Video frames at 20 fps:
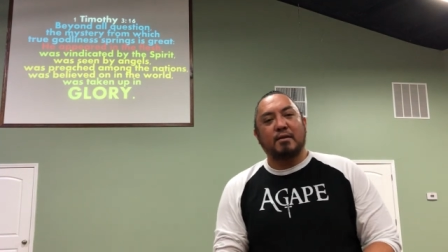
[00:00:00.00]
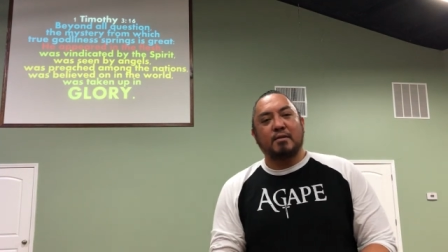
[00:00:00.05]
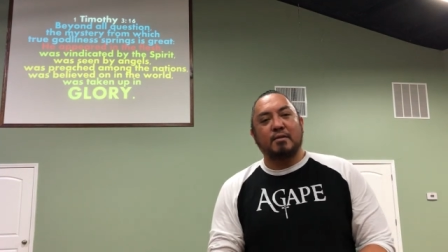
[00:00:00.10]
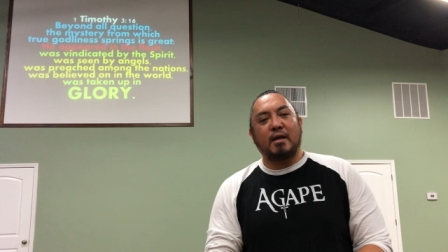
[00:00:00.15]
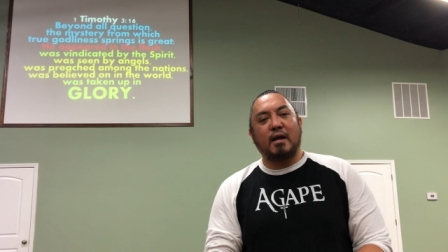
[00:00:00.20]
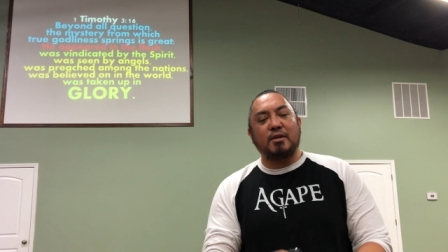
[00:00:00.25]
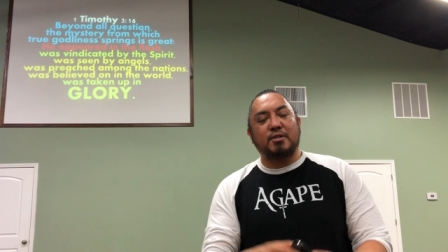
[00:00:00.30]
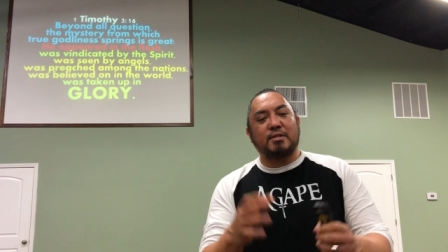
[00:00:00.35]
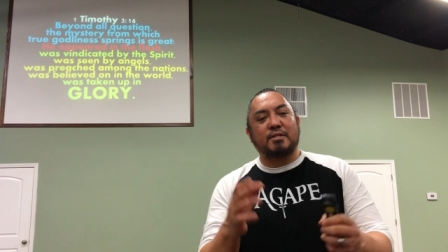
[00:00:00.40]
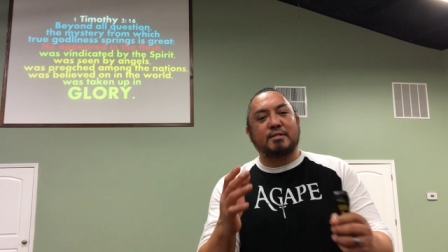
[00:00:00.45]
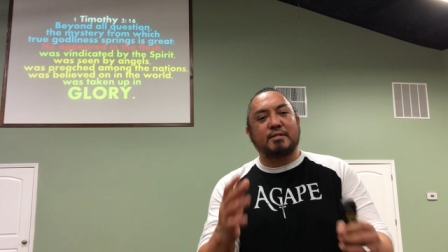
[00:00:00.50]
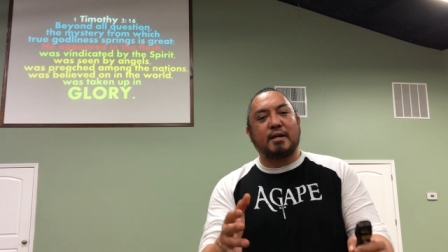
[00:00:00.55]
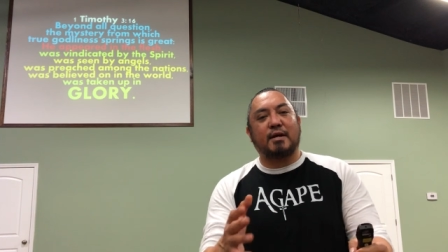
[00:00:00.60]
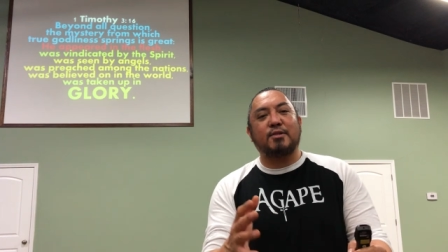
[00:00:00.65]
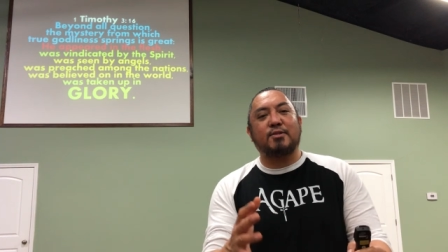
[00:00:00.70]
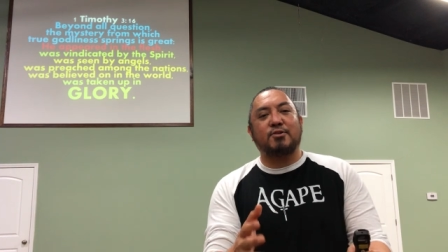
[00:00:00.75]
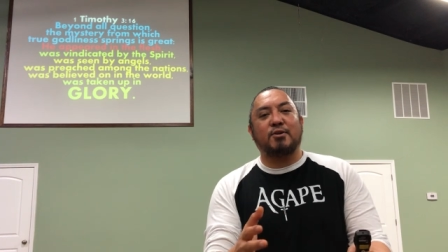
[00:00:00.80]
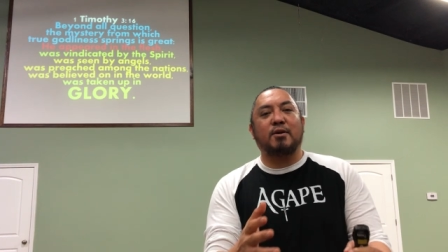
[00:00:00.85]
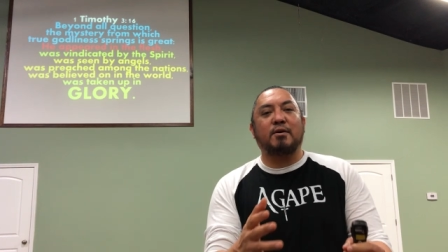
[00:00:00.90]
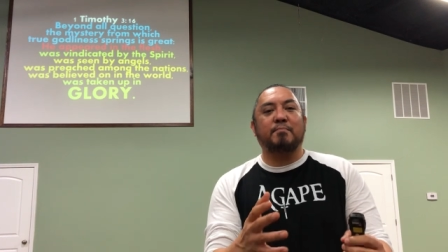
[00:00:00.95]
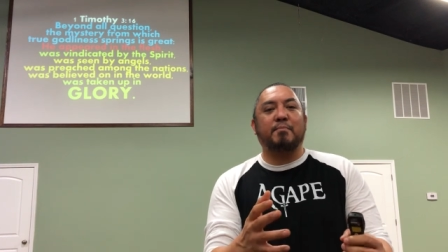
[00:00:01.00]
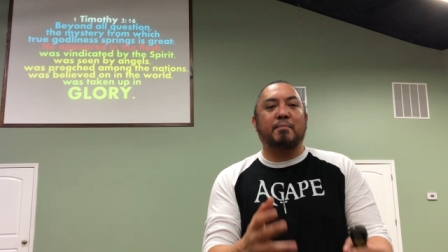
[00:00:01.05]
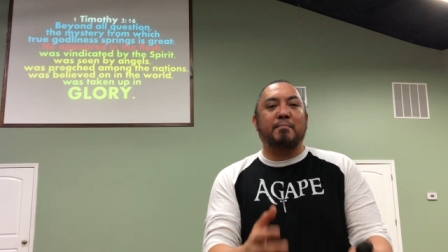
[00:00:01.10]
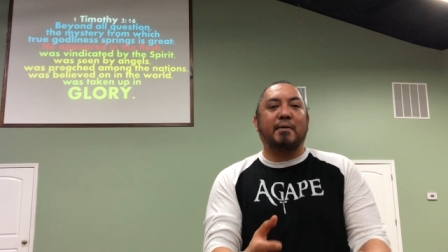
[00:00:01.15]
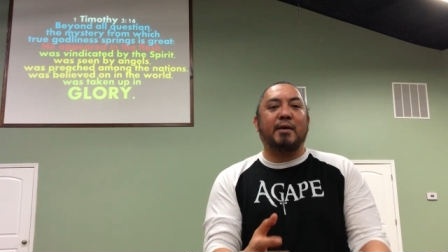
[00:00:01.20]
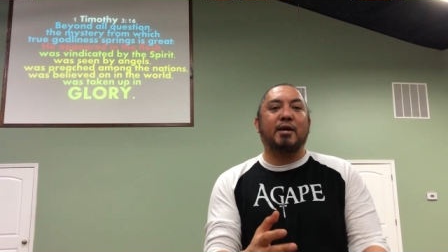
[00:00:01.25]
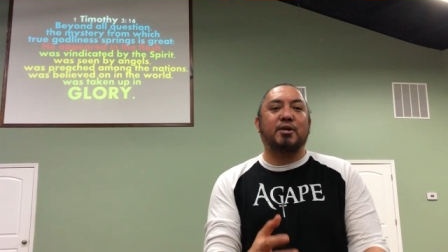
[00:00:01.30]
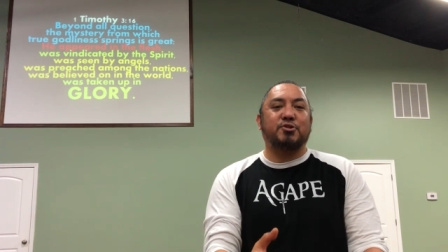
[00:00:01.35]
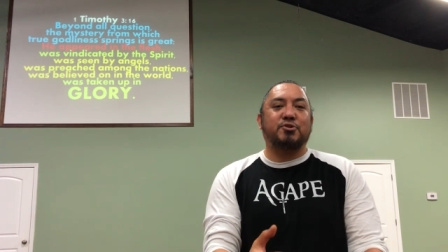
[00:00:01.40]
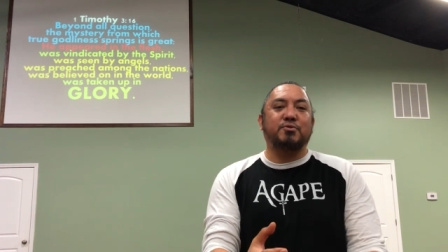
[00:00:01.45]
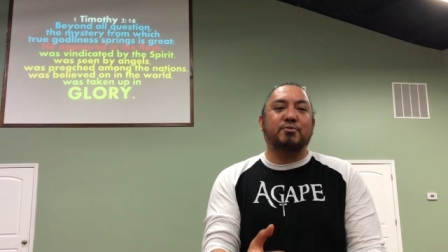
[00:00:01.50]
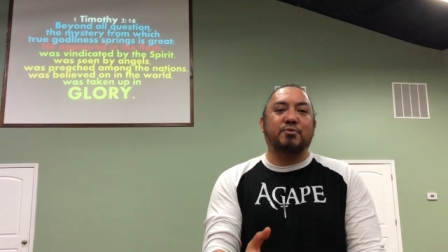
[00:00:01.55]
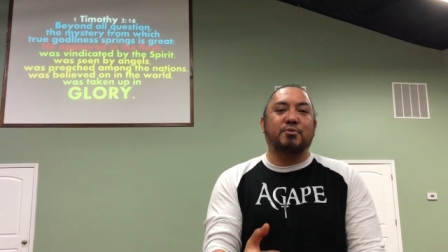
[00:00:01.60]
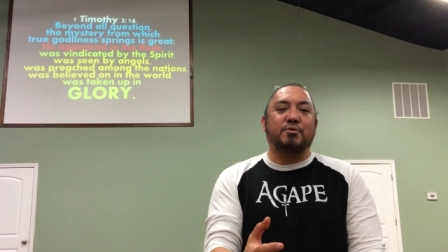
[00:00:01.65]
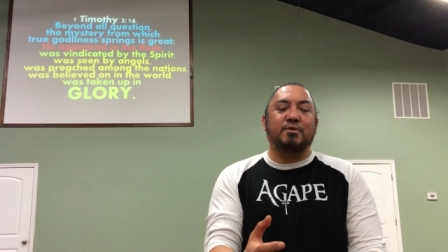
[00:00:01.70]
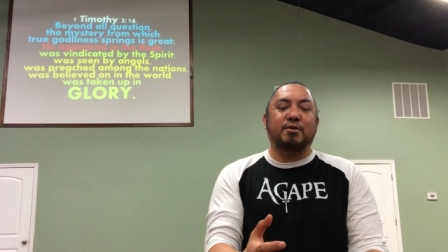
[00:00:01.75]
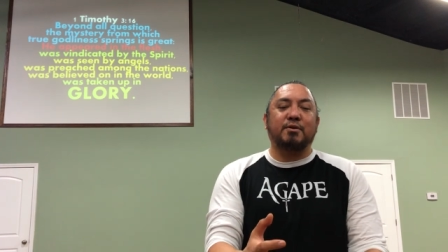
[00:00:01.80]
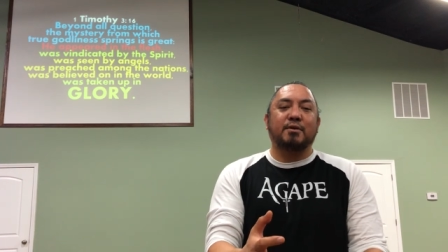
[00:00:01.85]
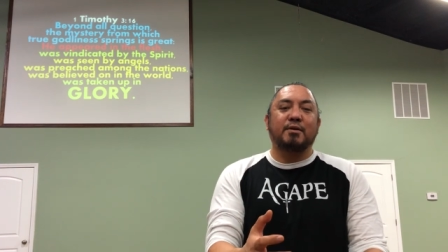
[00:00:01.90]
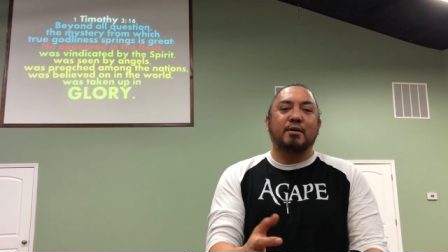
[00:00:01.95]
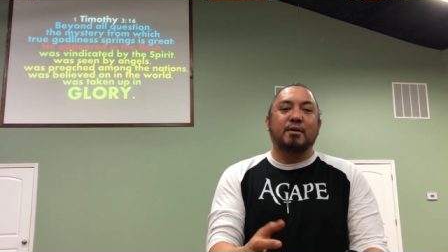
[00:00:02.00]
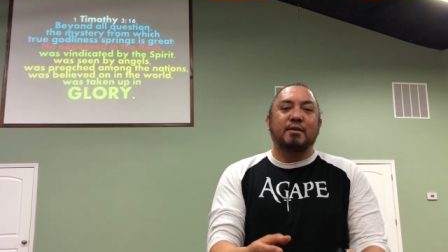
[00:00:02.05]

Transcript: not just touch on, but make sure